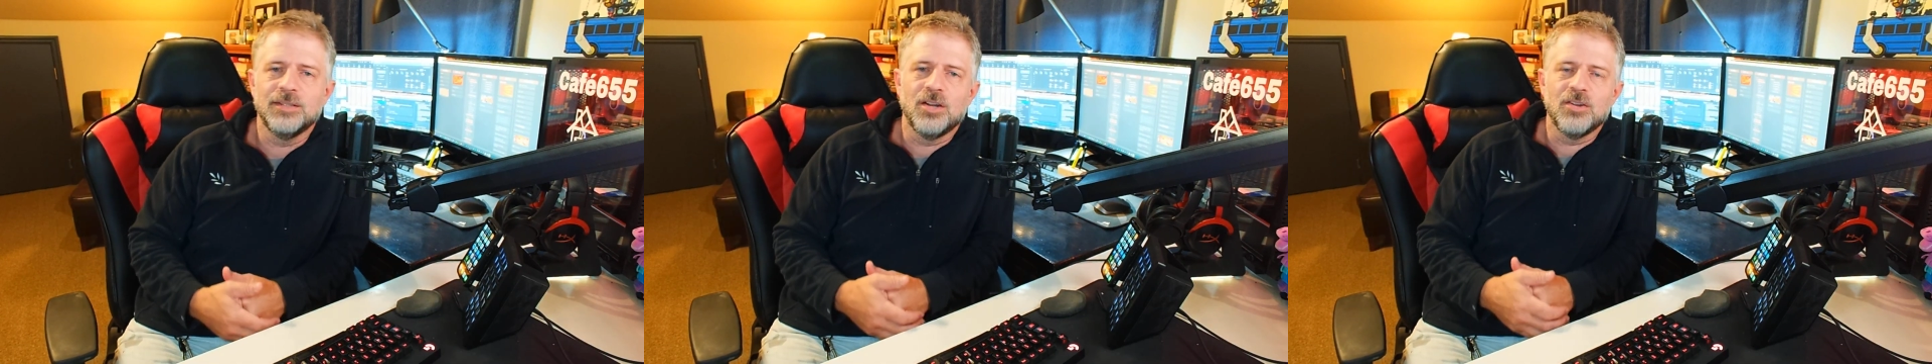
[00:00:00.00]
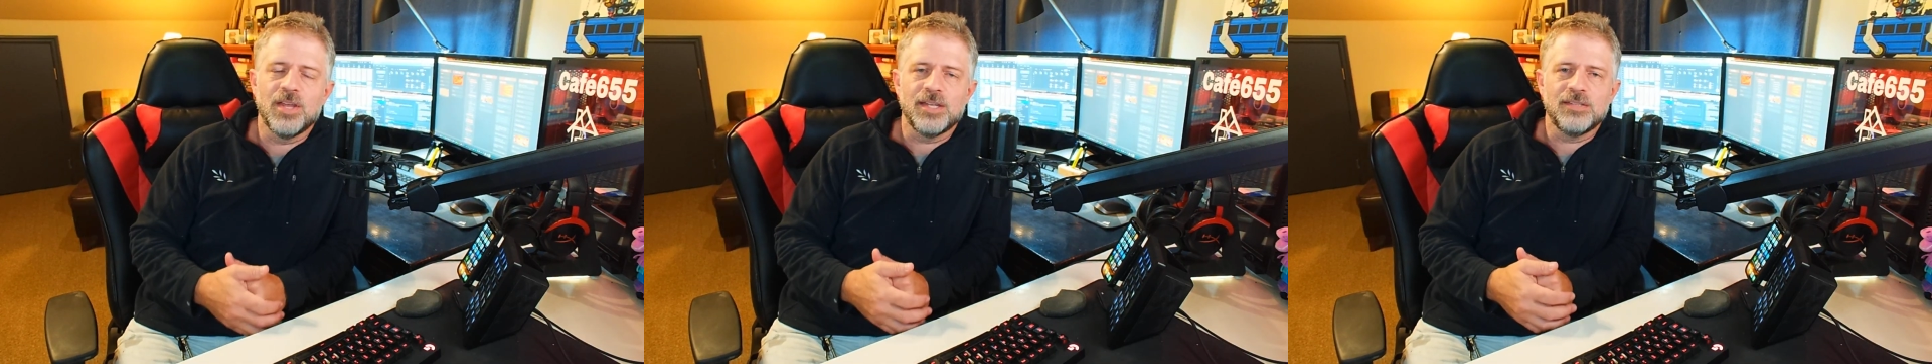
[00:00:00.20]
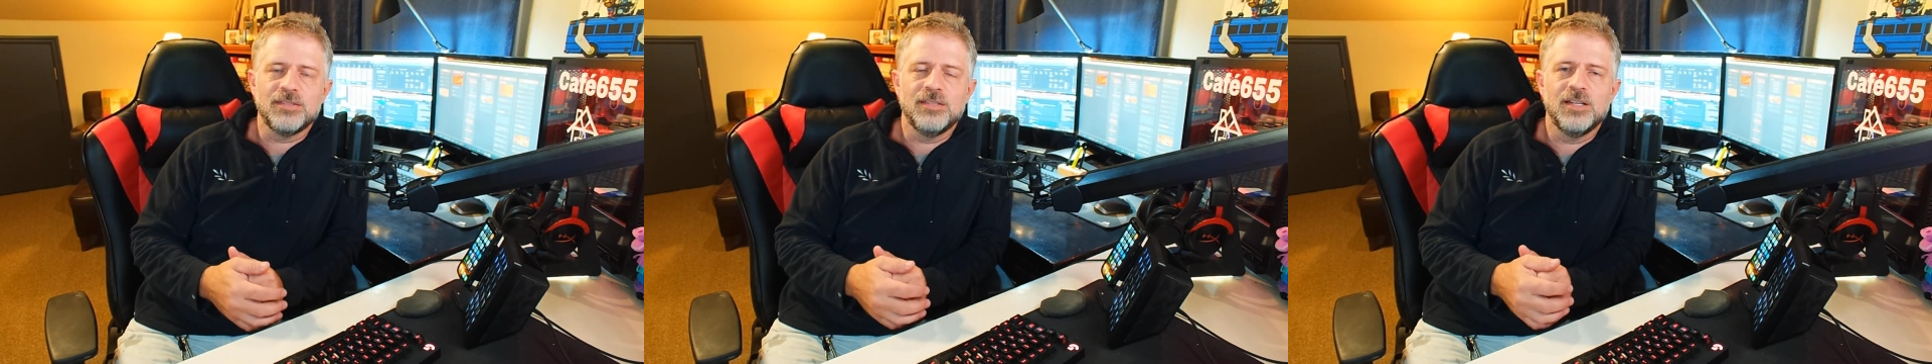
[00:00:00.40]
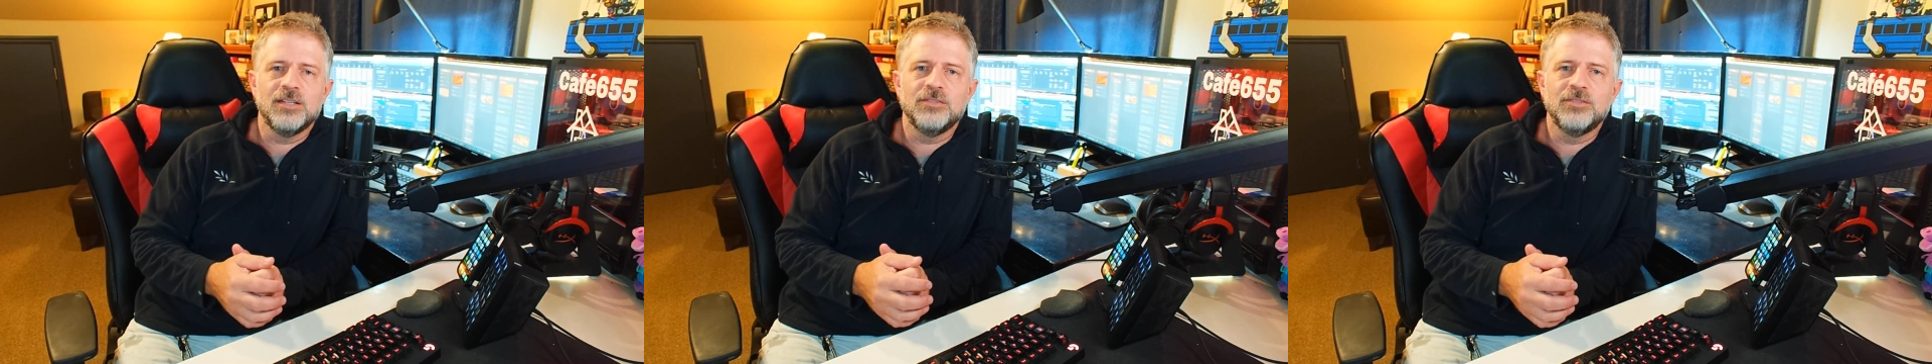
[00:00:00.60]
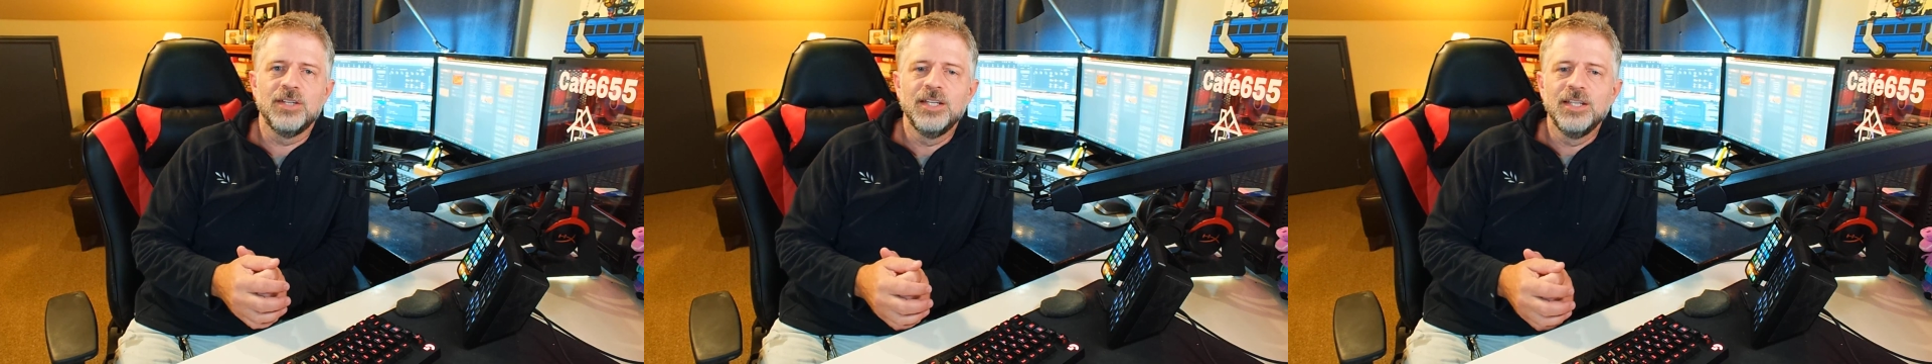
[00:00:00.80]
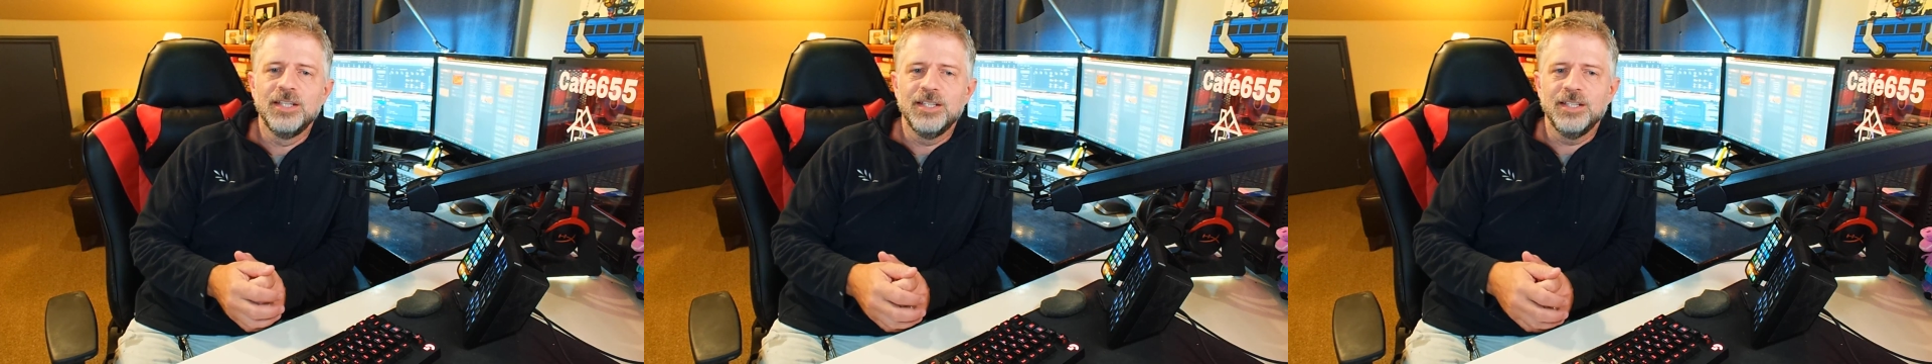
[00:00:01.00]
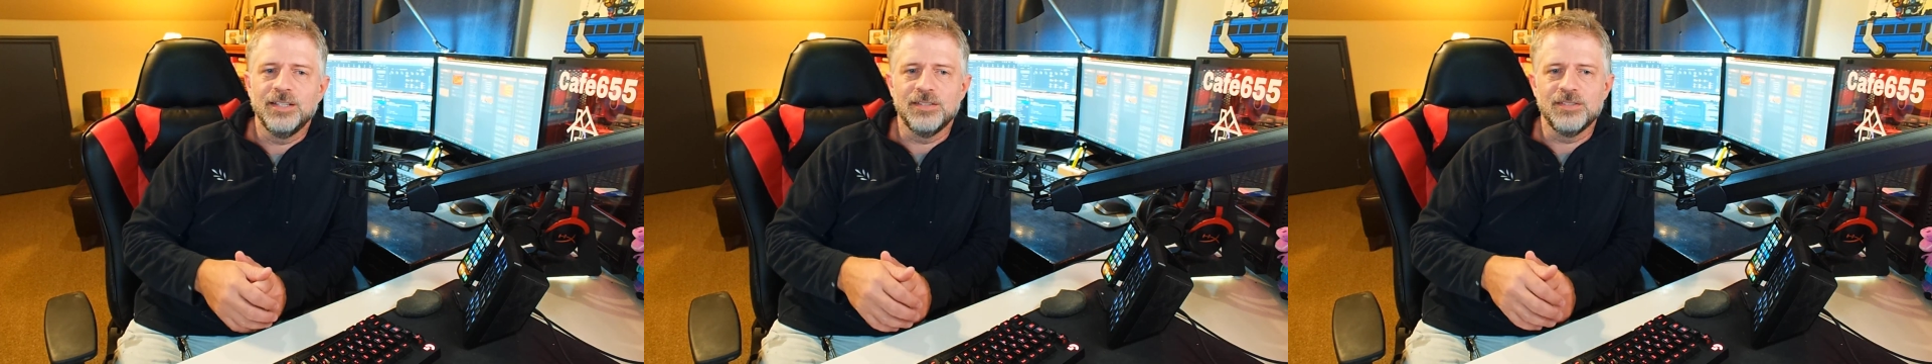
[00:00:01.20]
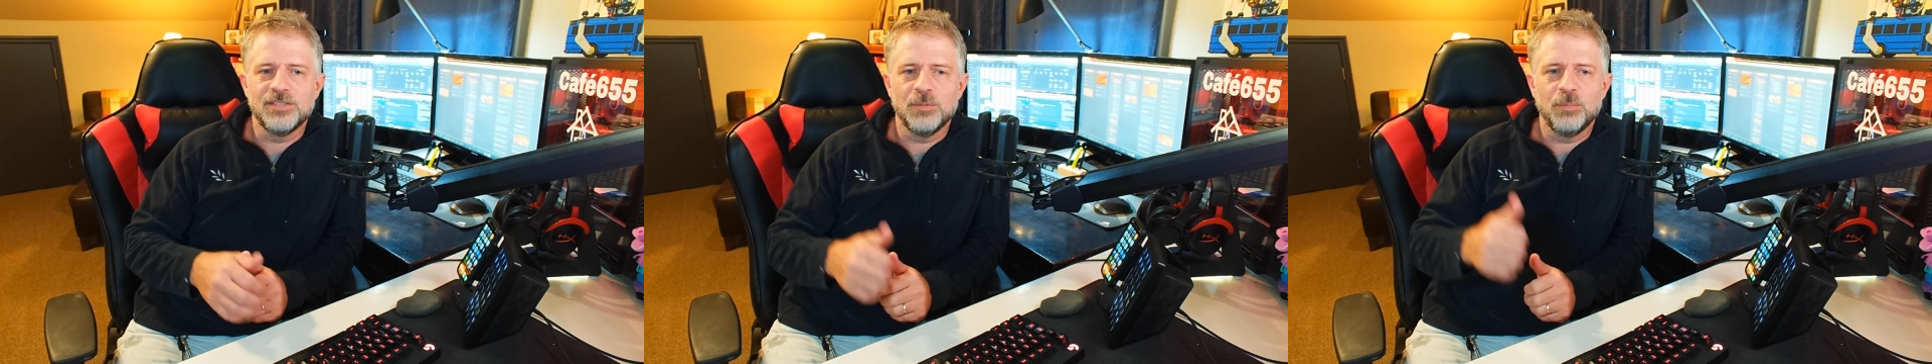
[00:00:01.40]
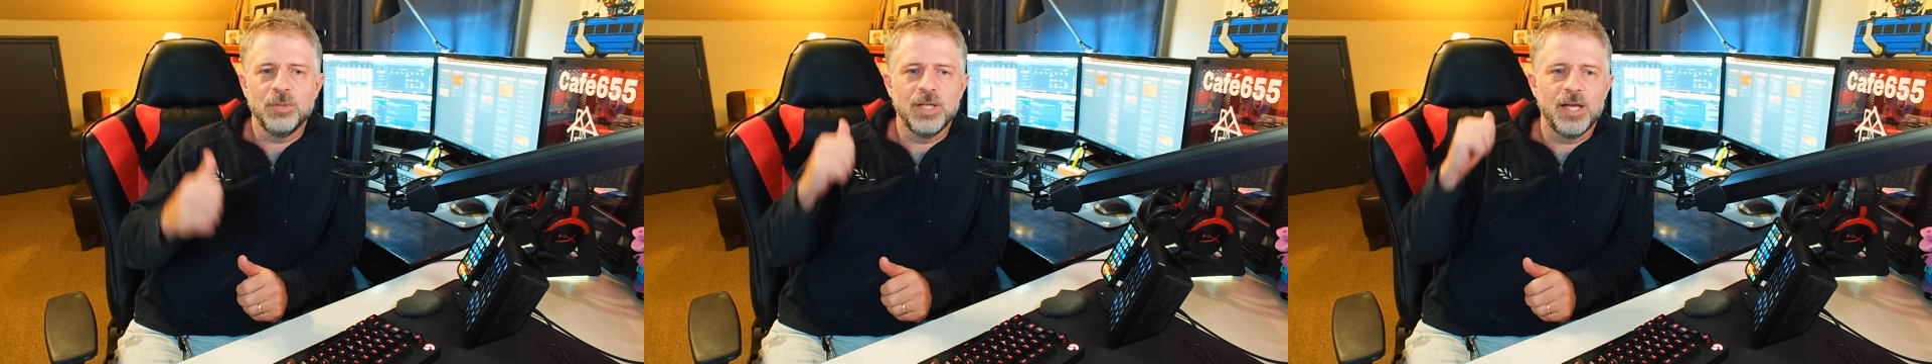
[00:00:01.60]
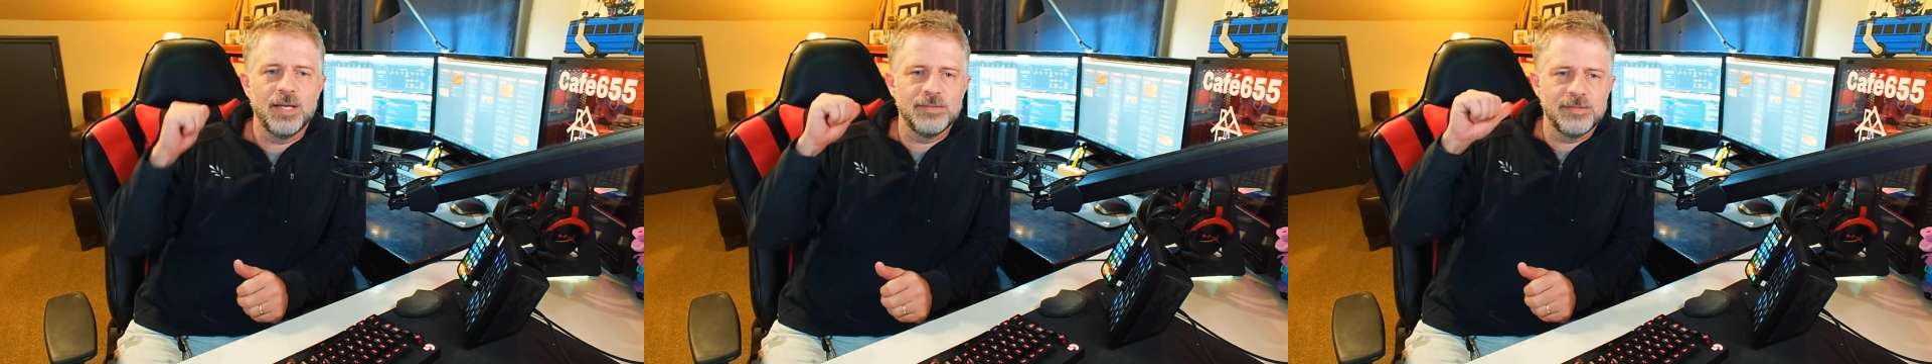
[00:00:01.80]
and all that stuff, and
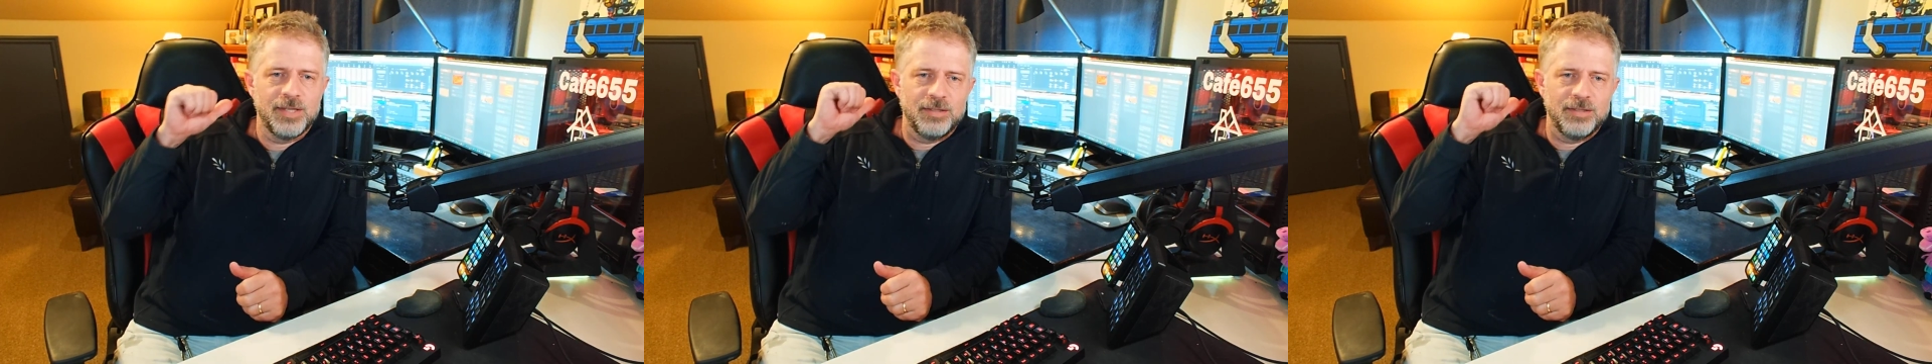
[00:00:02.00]
supplies.